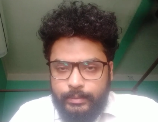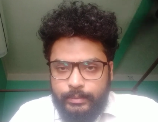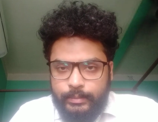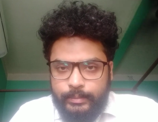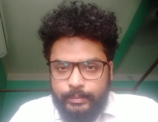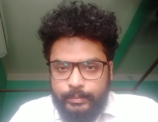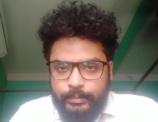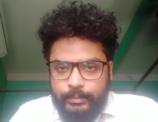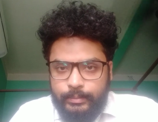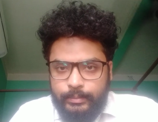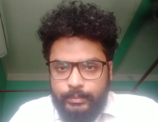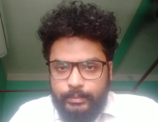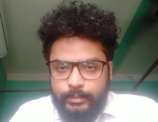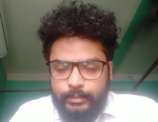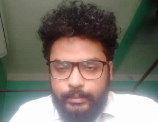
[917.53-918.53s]

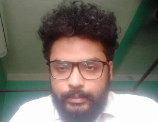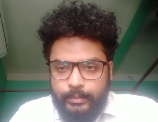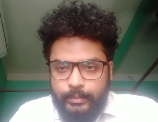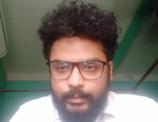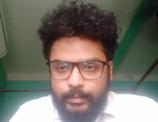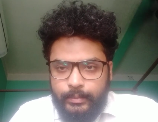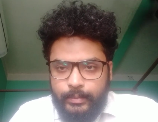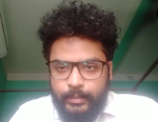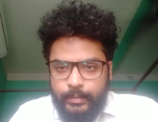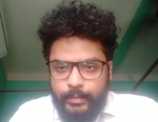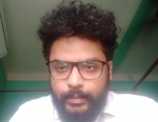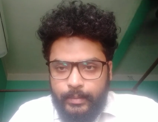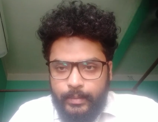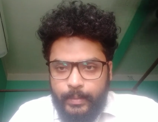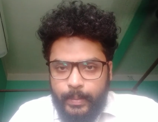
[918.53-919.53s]

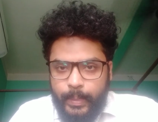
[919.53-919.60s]
[no speech]